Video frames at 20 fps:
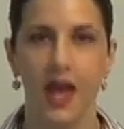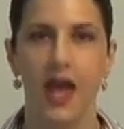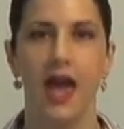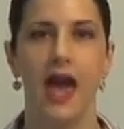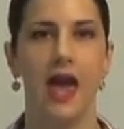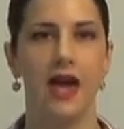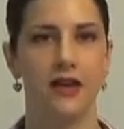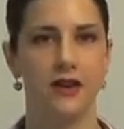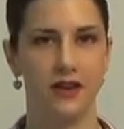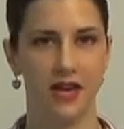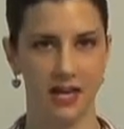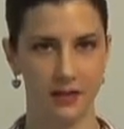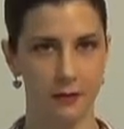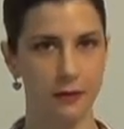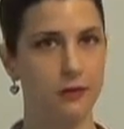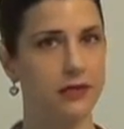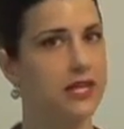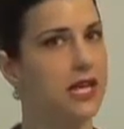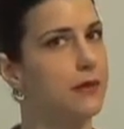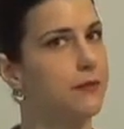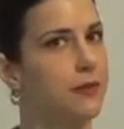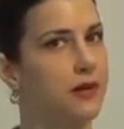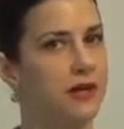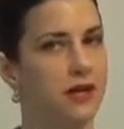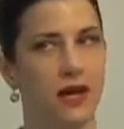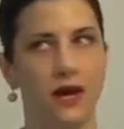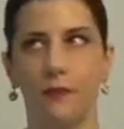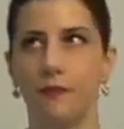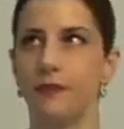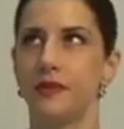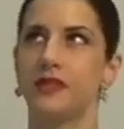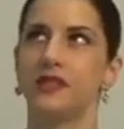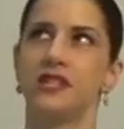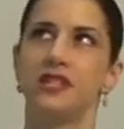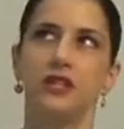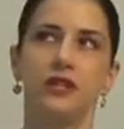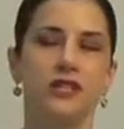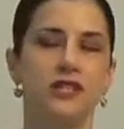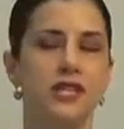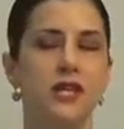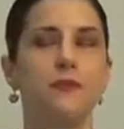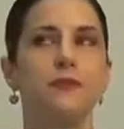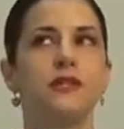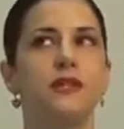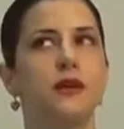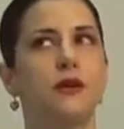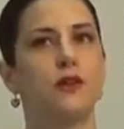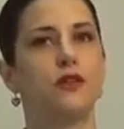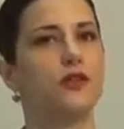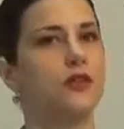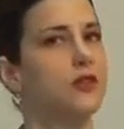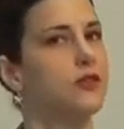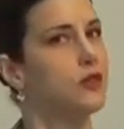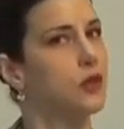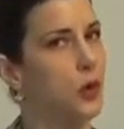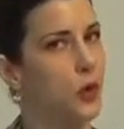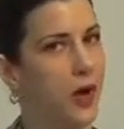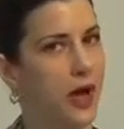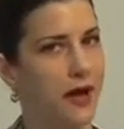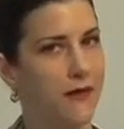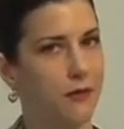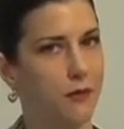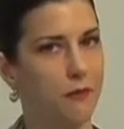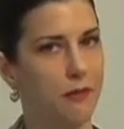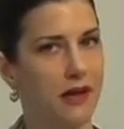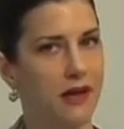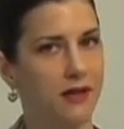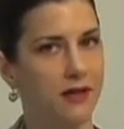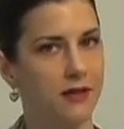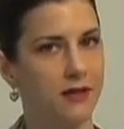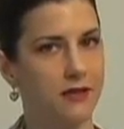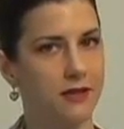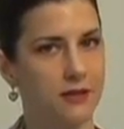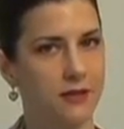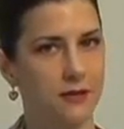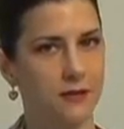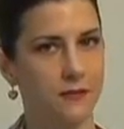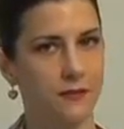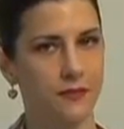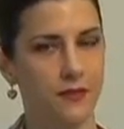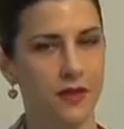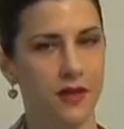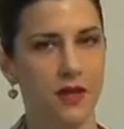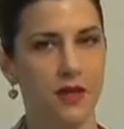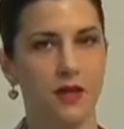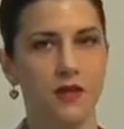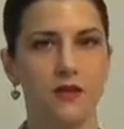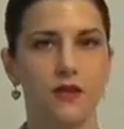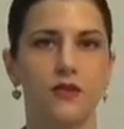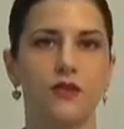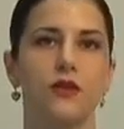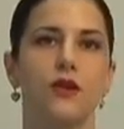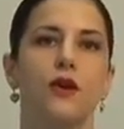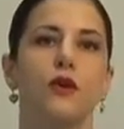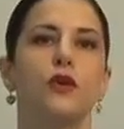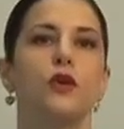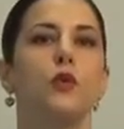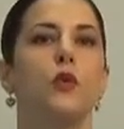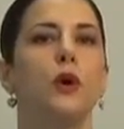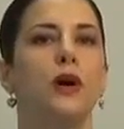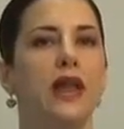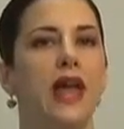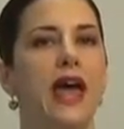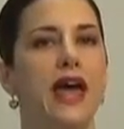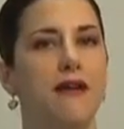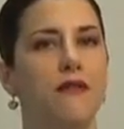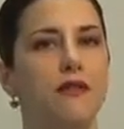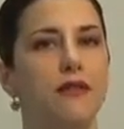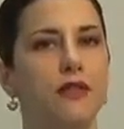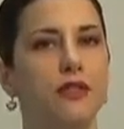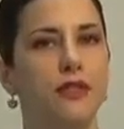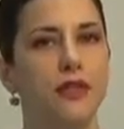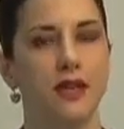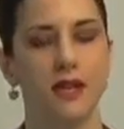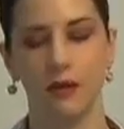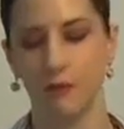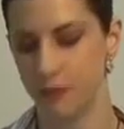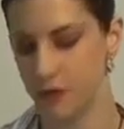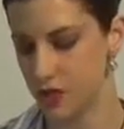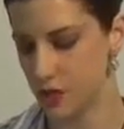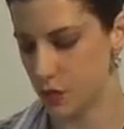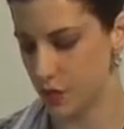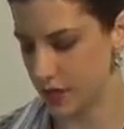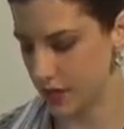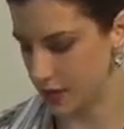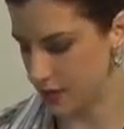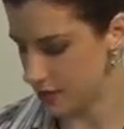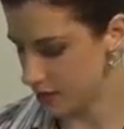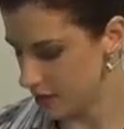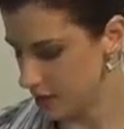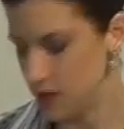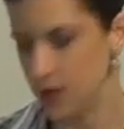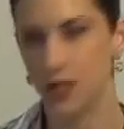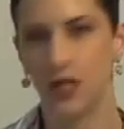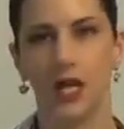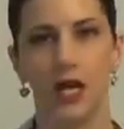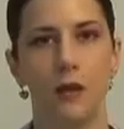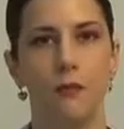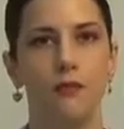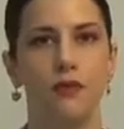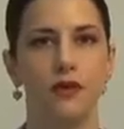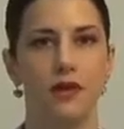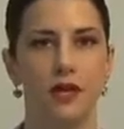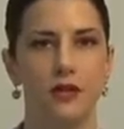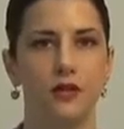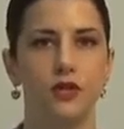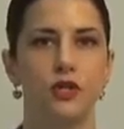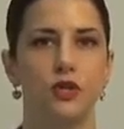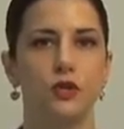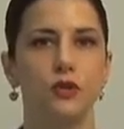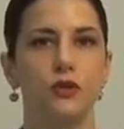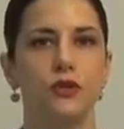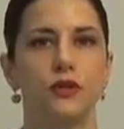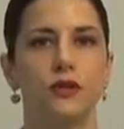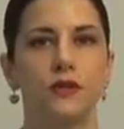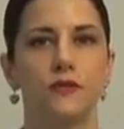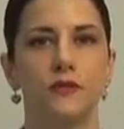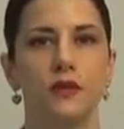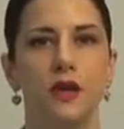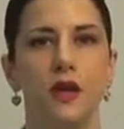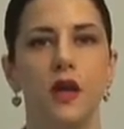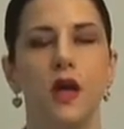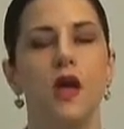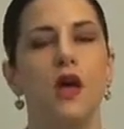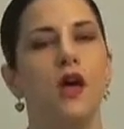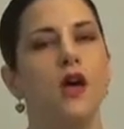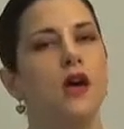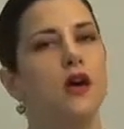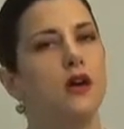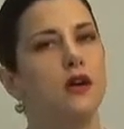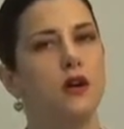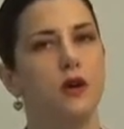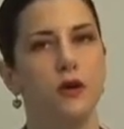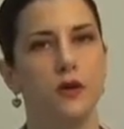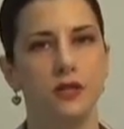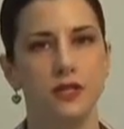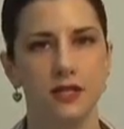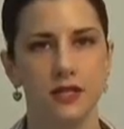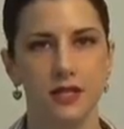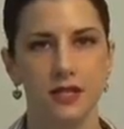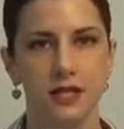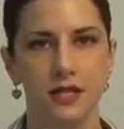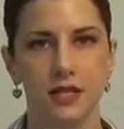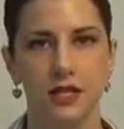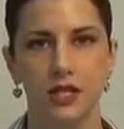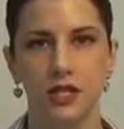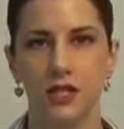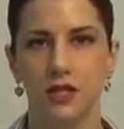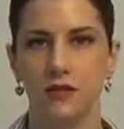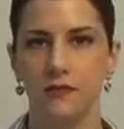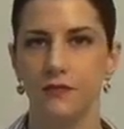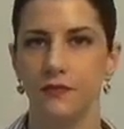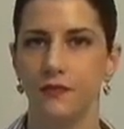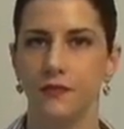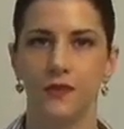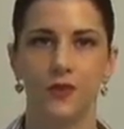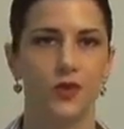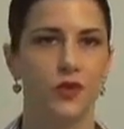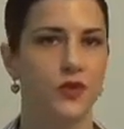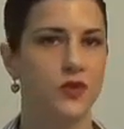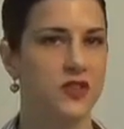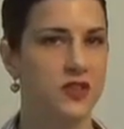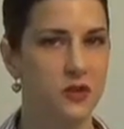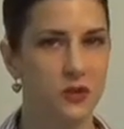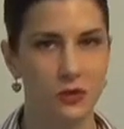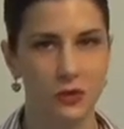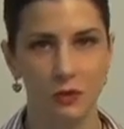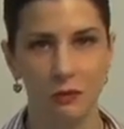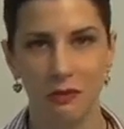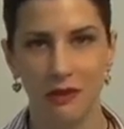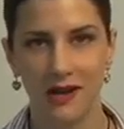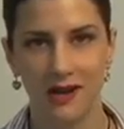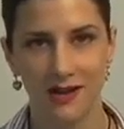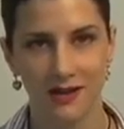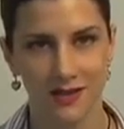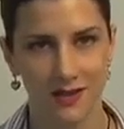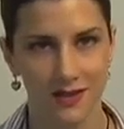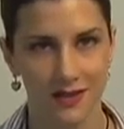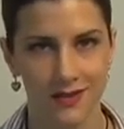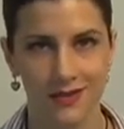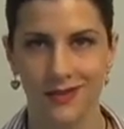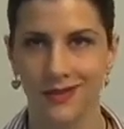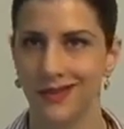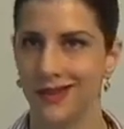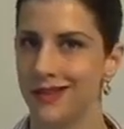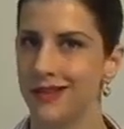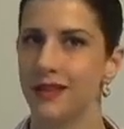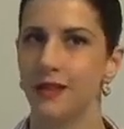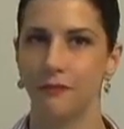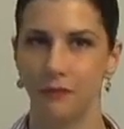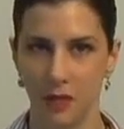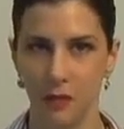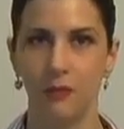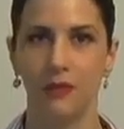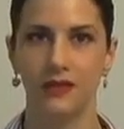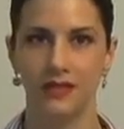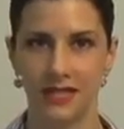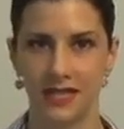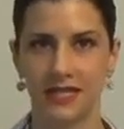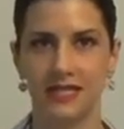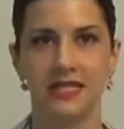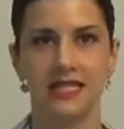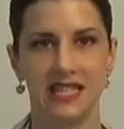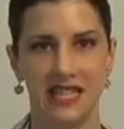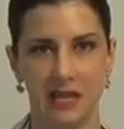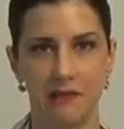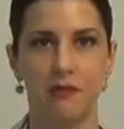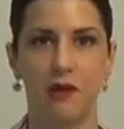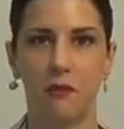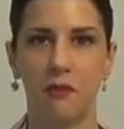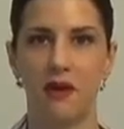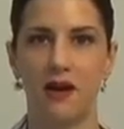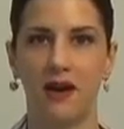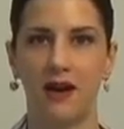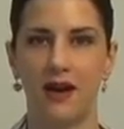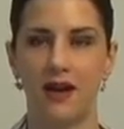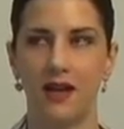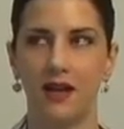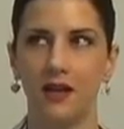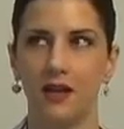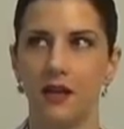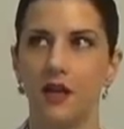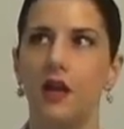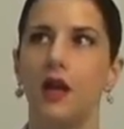And you're not going to be able to get up onto your tiptoes because you don't have the balance. So you want everything between your hip and your shoulder. Go into the kitchen, your cereal boxes, things that people tend to keep up high,